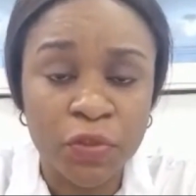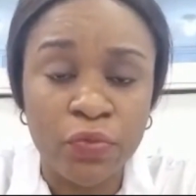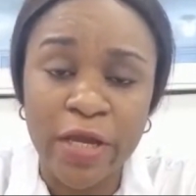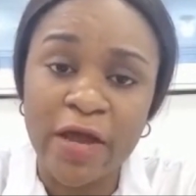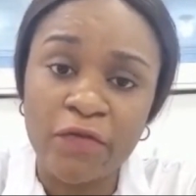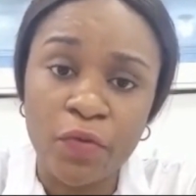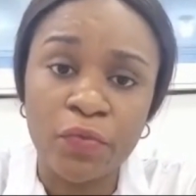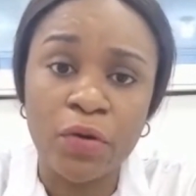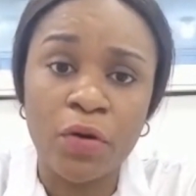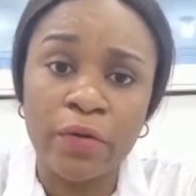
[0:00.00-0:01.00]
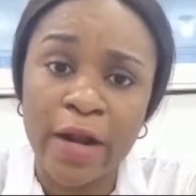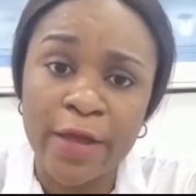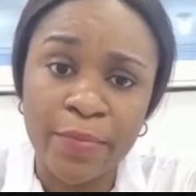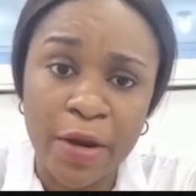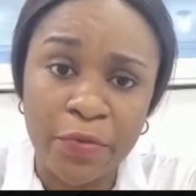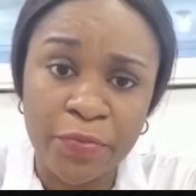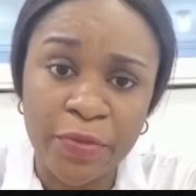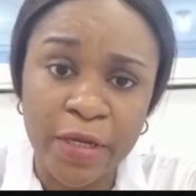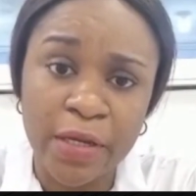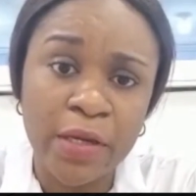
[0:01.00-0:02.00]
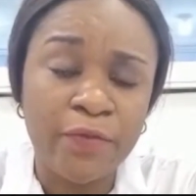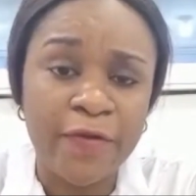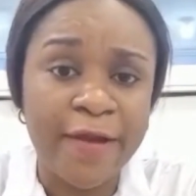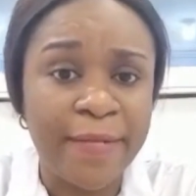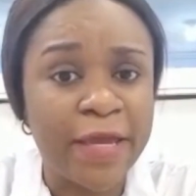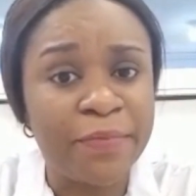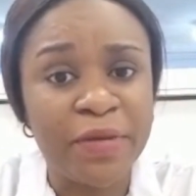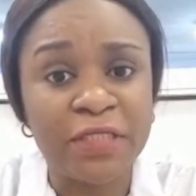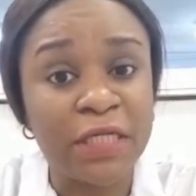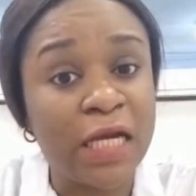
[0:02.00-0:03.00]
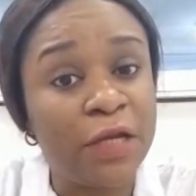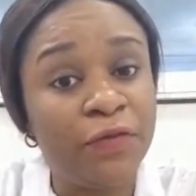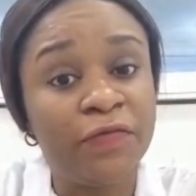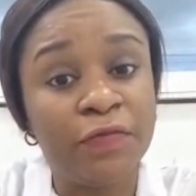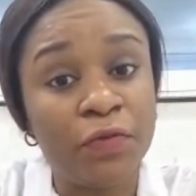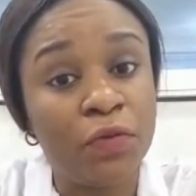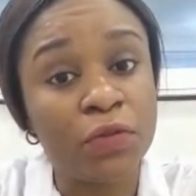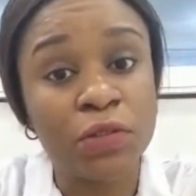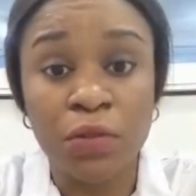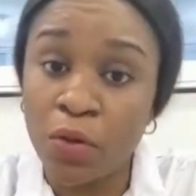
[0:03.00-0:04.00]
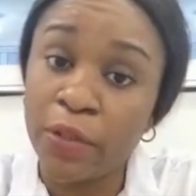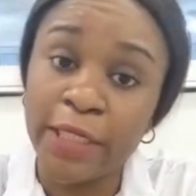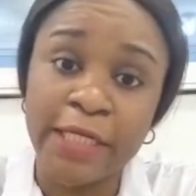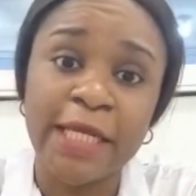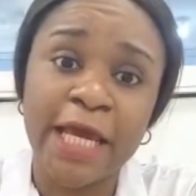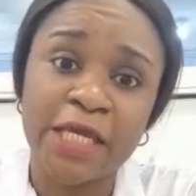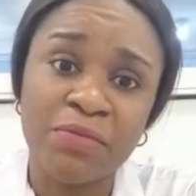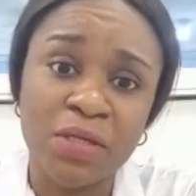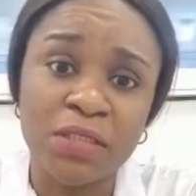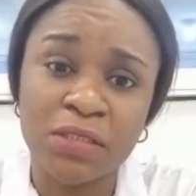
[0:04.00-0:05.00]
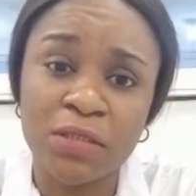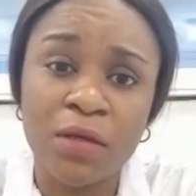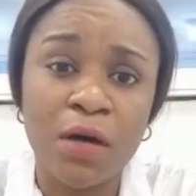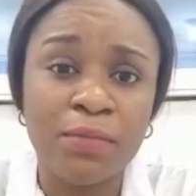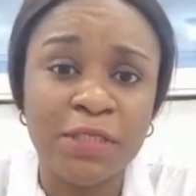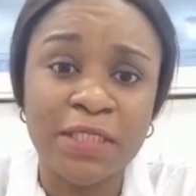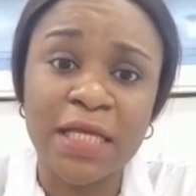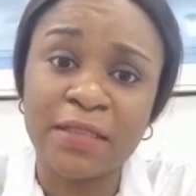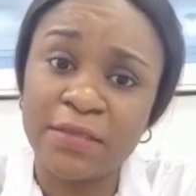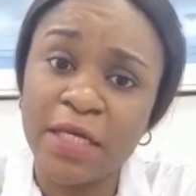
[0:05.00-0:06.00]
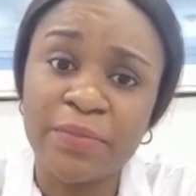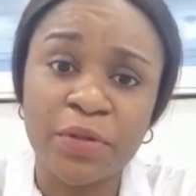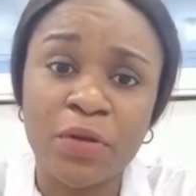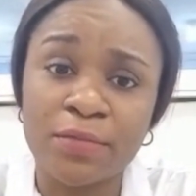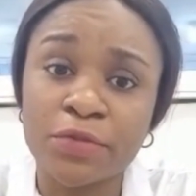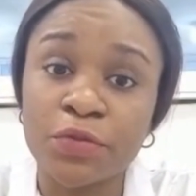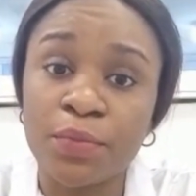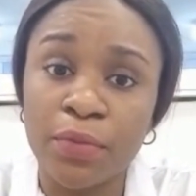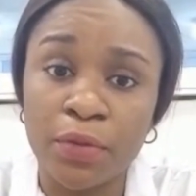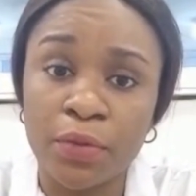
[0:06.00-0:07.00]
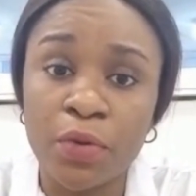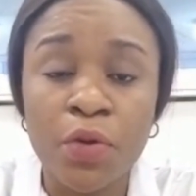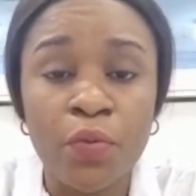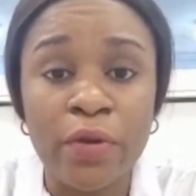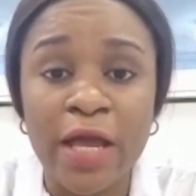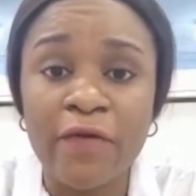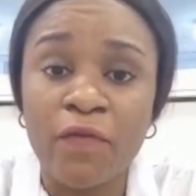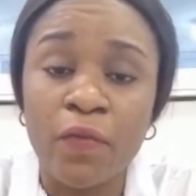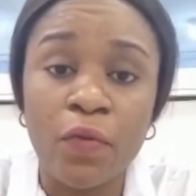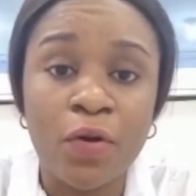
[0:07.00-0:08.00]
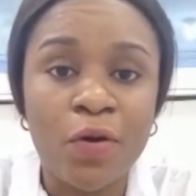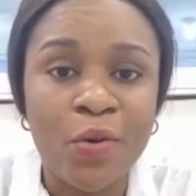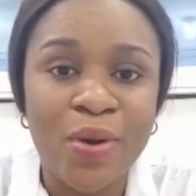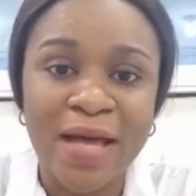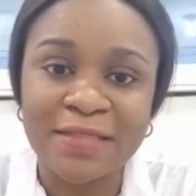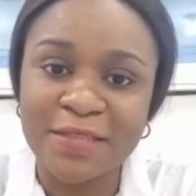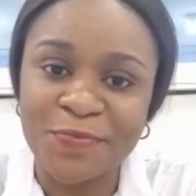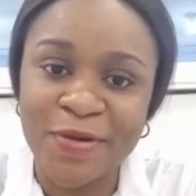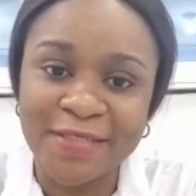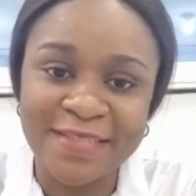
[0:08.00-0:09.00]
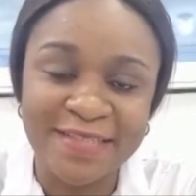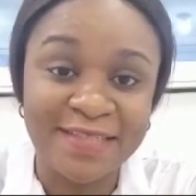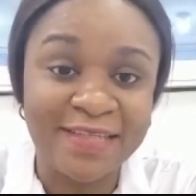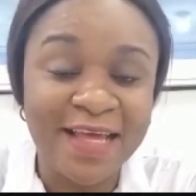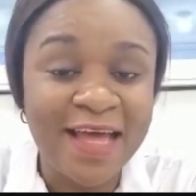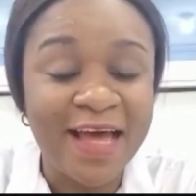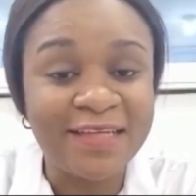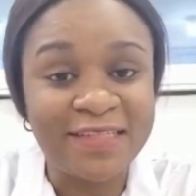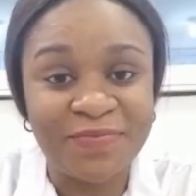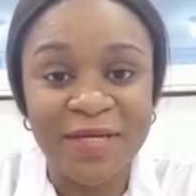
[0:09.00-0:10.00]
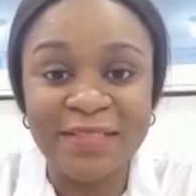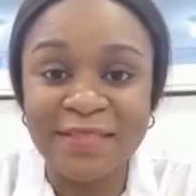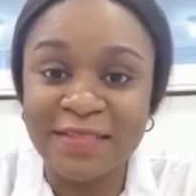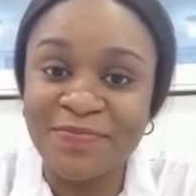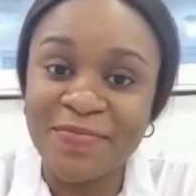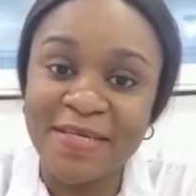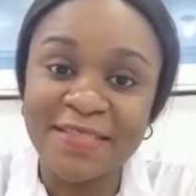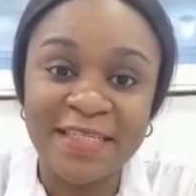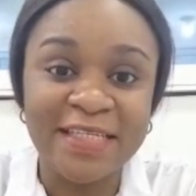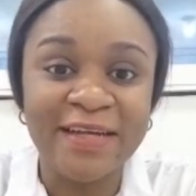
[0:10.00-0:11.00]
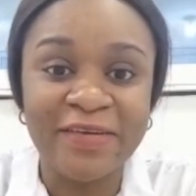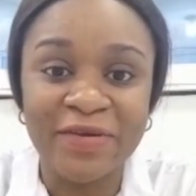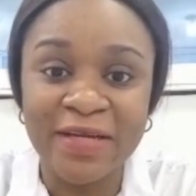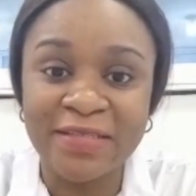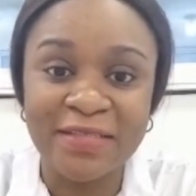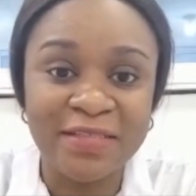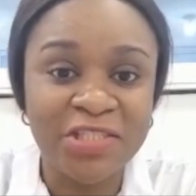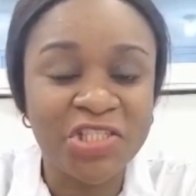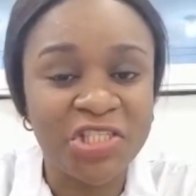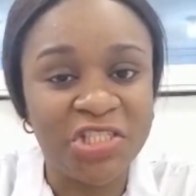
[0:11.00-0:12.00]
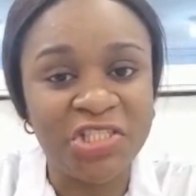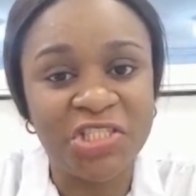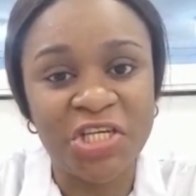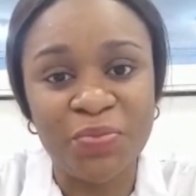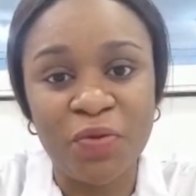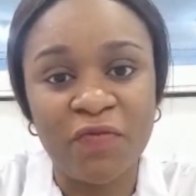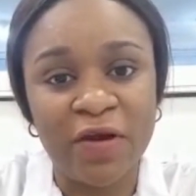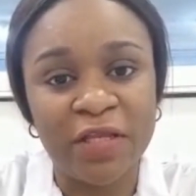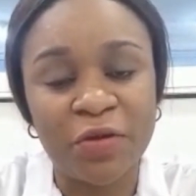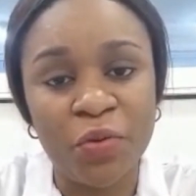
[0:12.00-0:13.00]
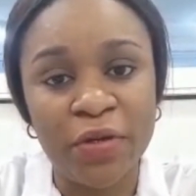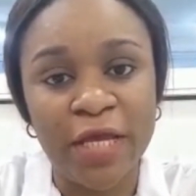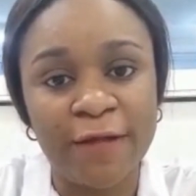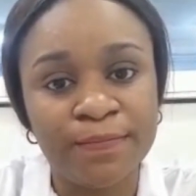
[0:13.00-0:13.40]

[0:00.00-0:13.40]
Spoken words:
We have what we call hyperopia, whereby a patient cannot focus on a near image. Objects at near become so blurred. We have what we call astigmatism. Astigmatism means irregularities in the shape of an cornea.